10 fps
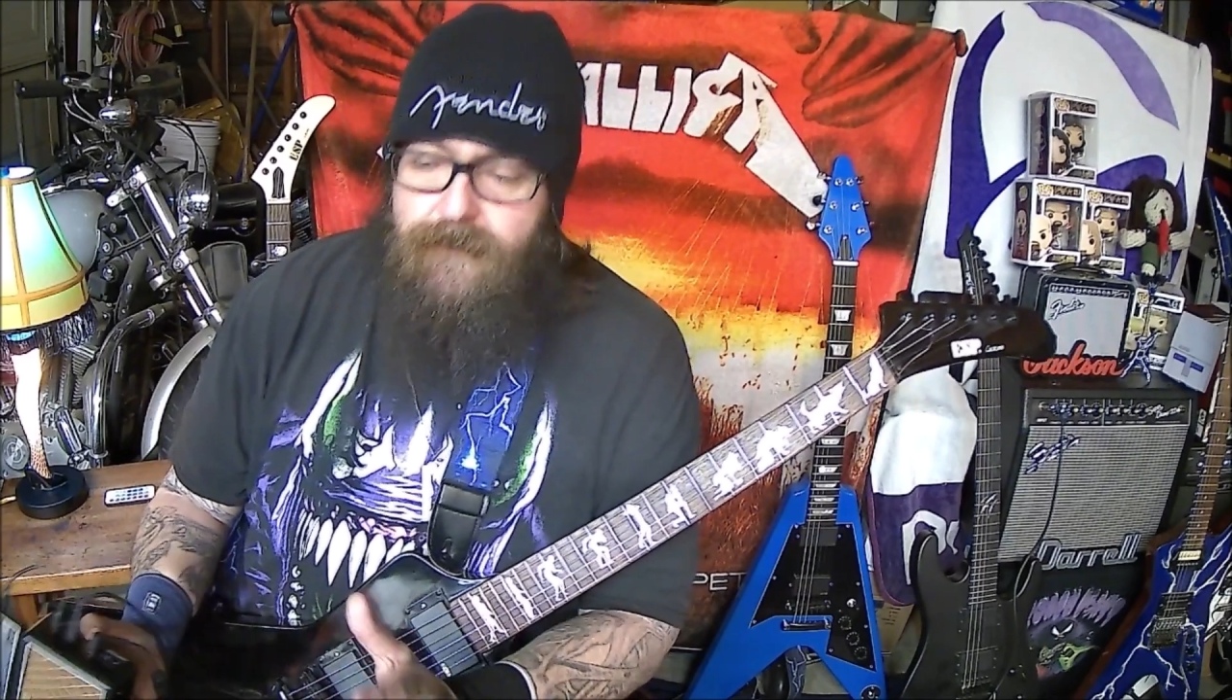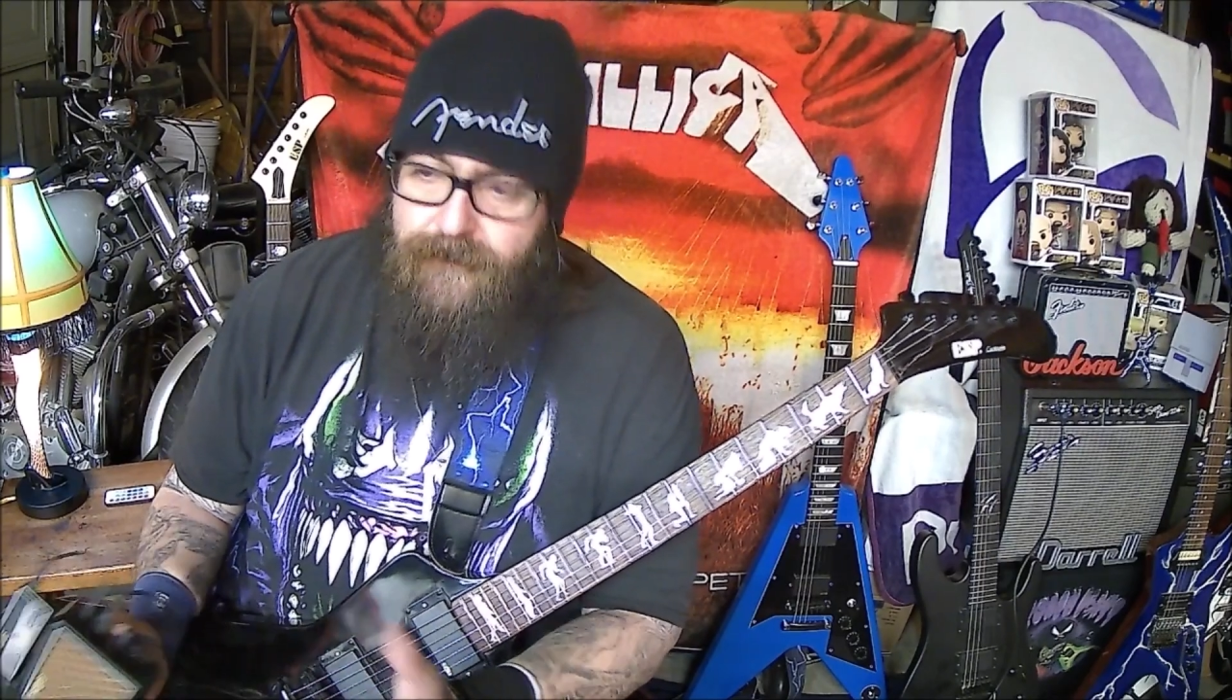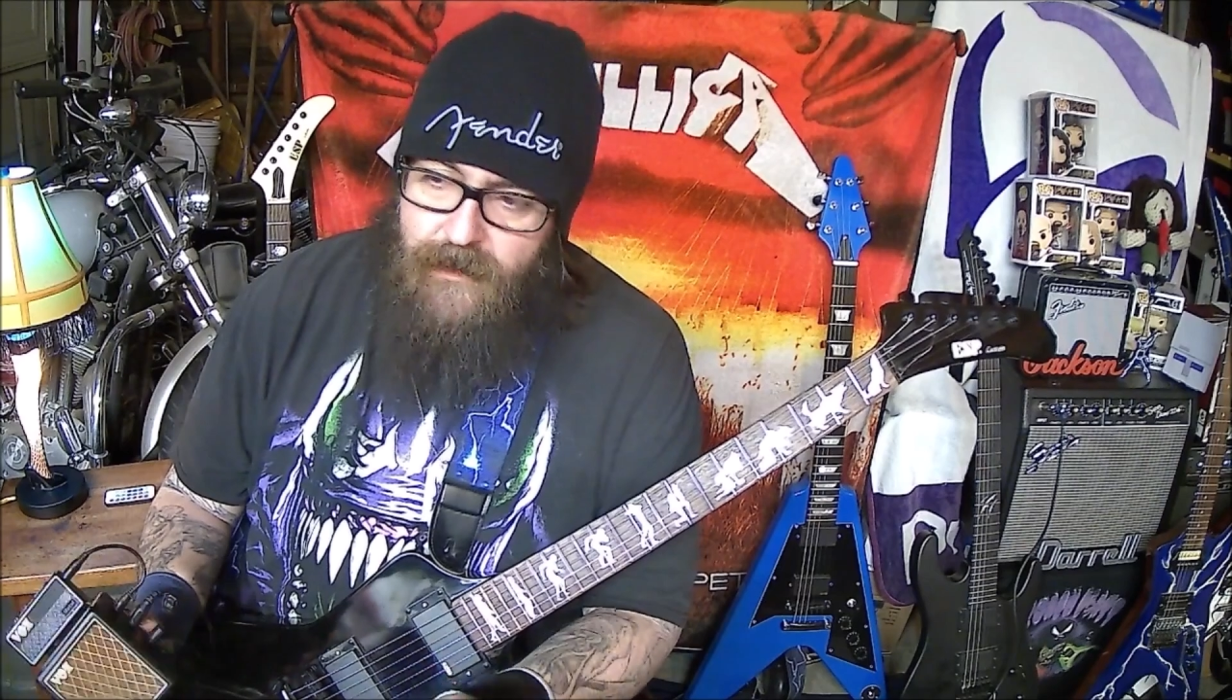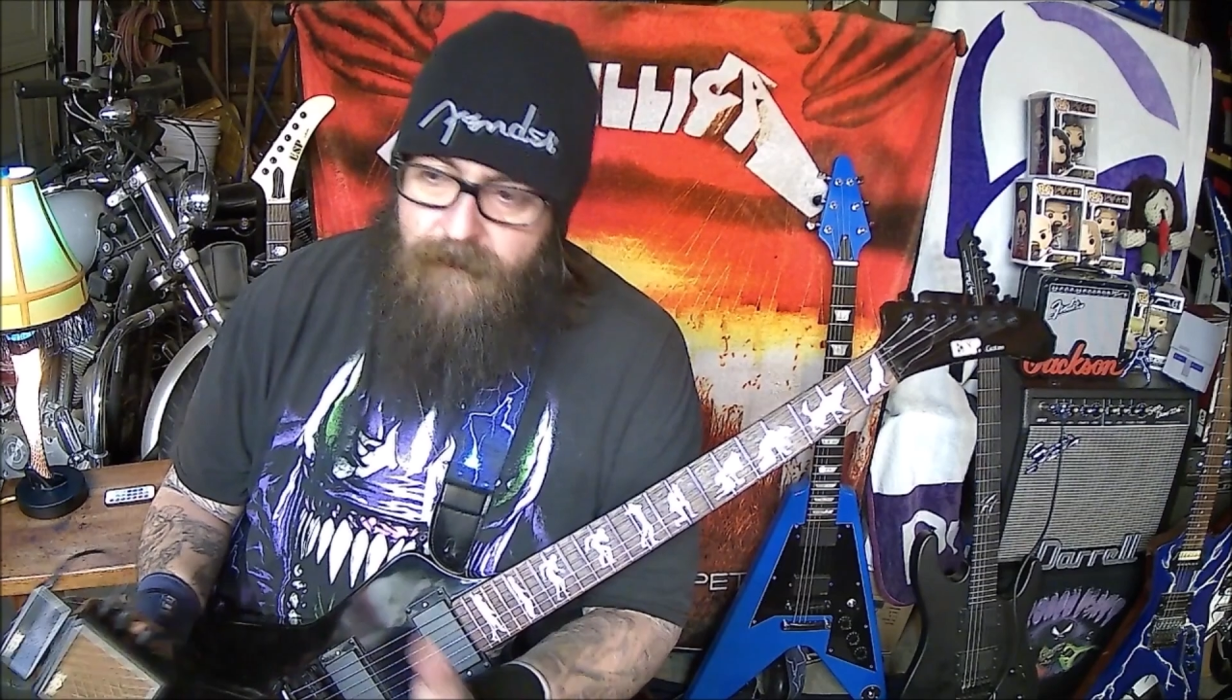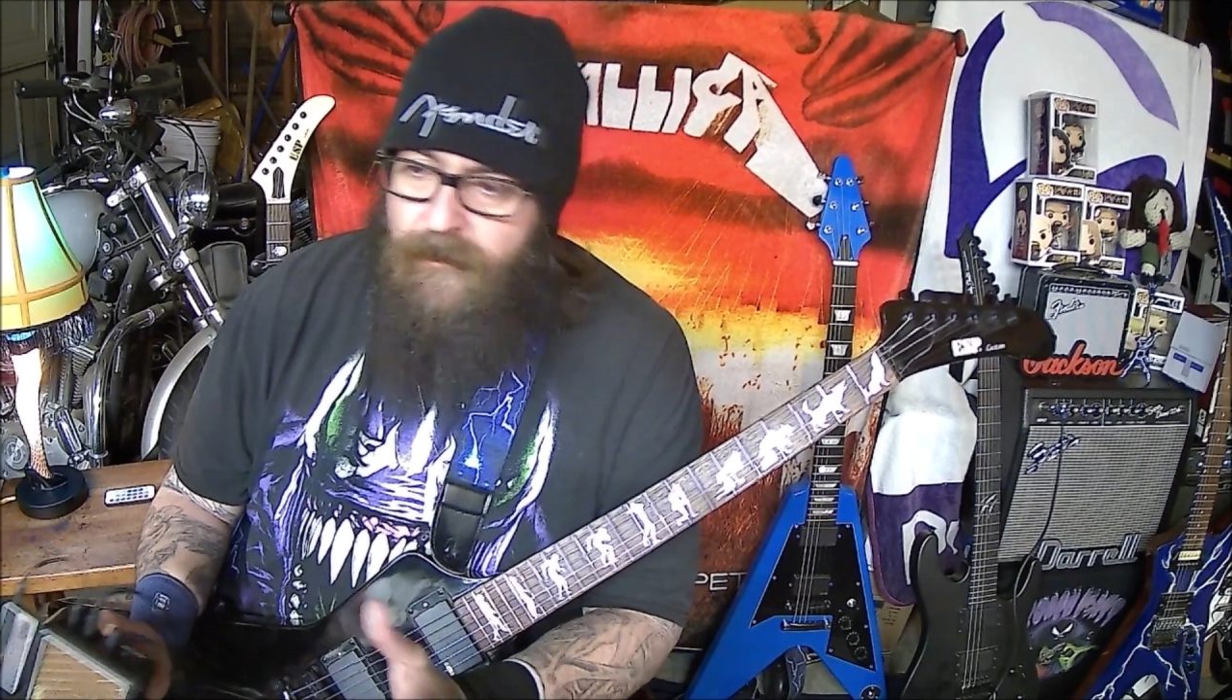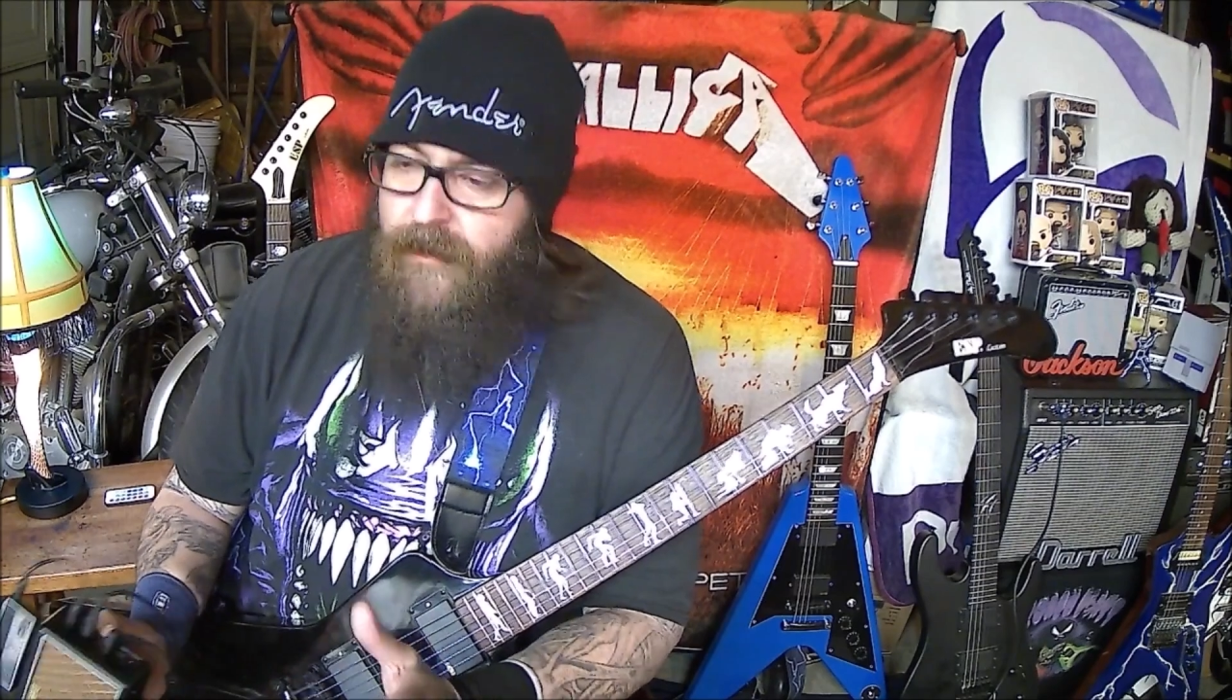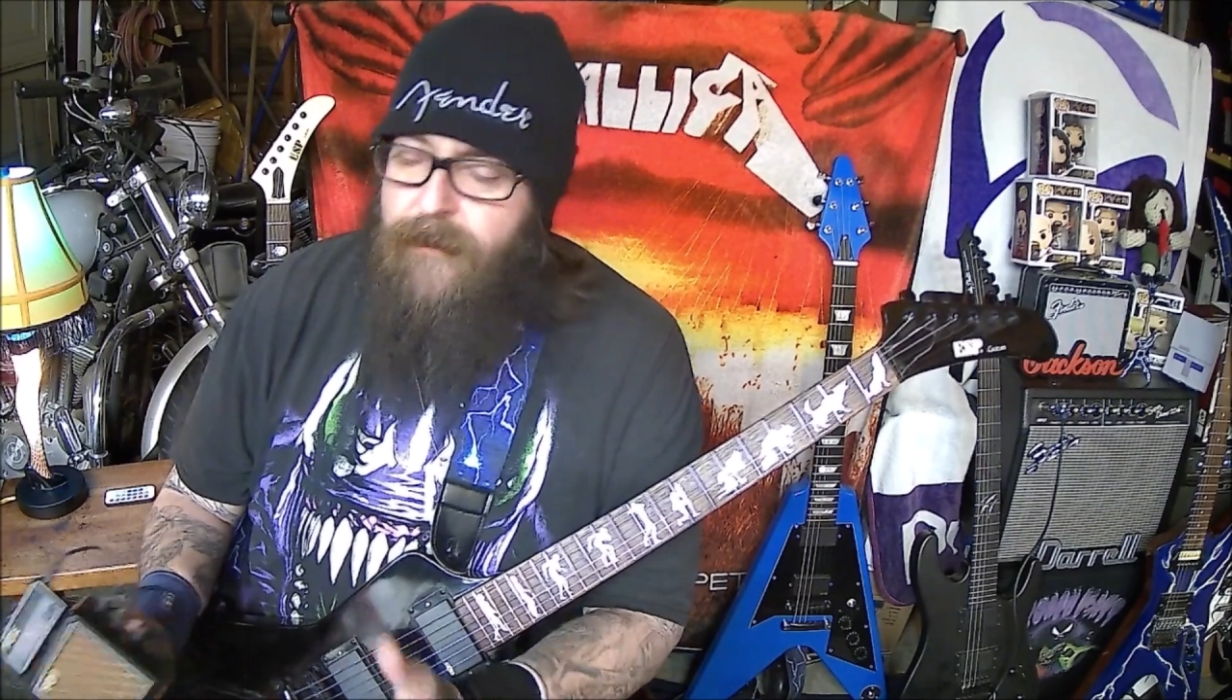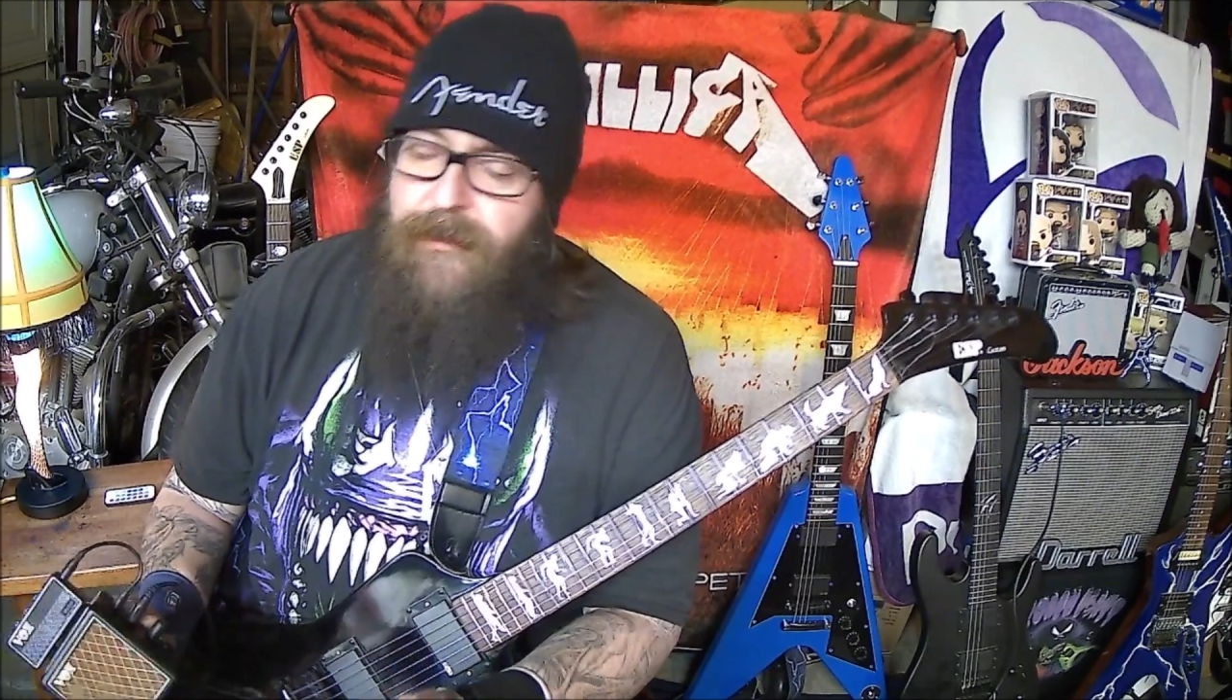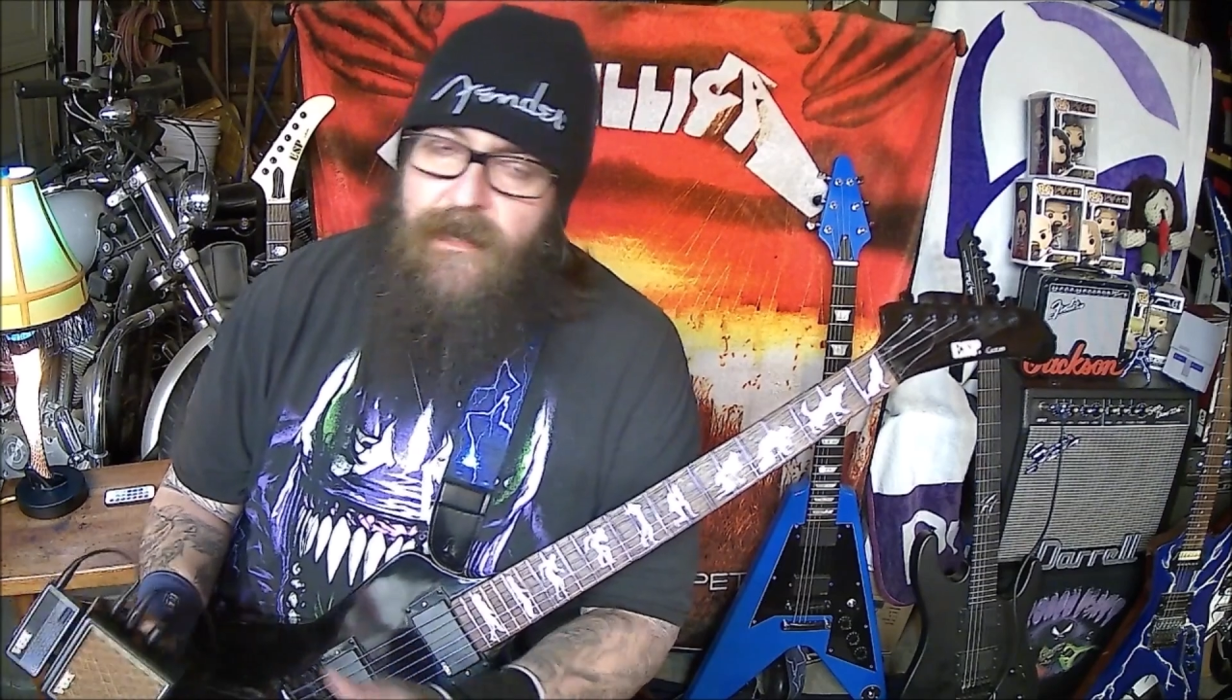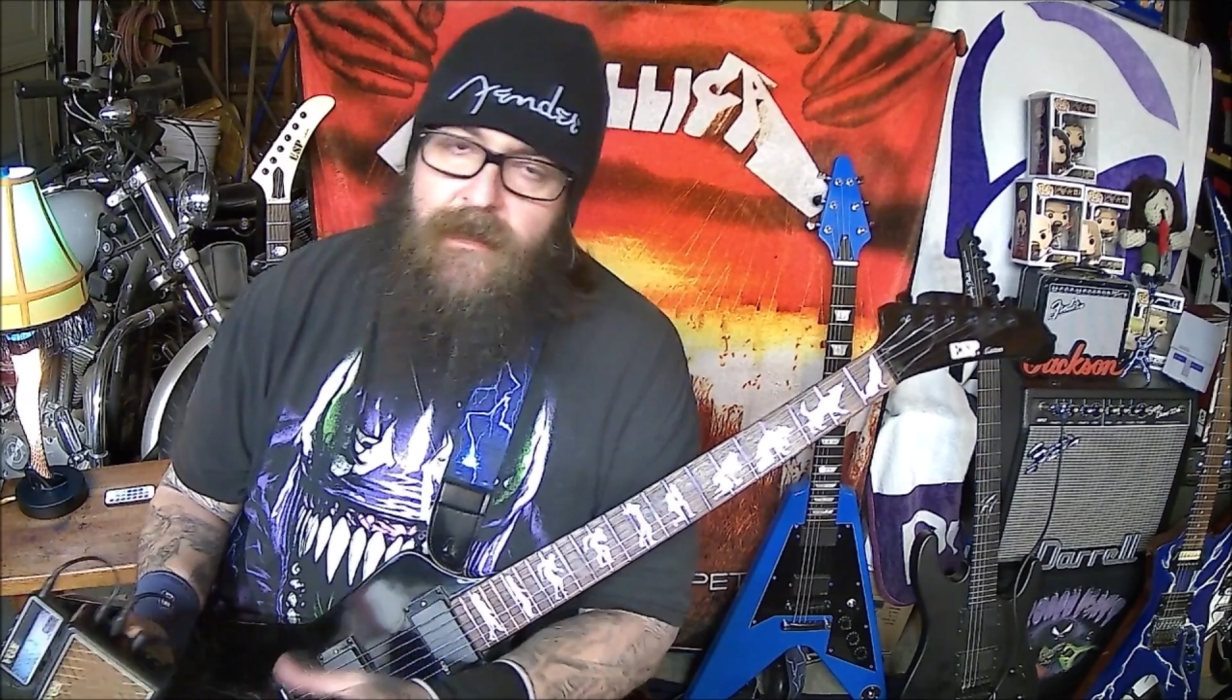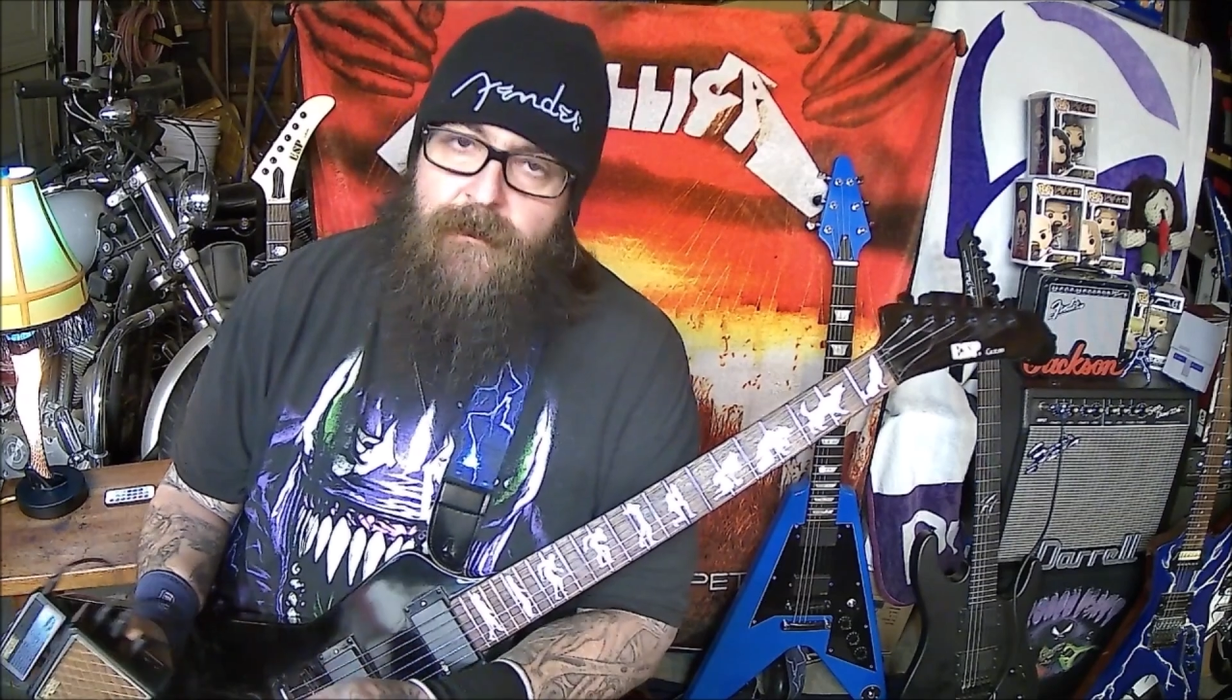I'm very picky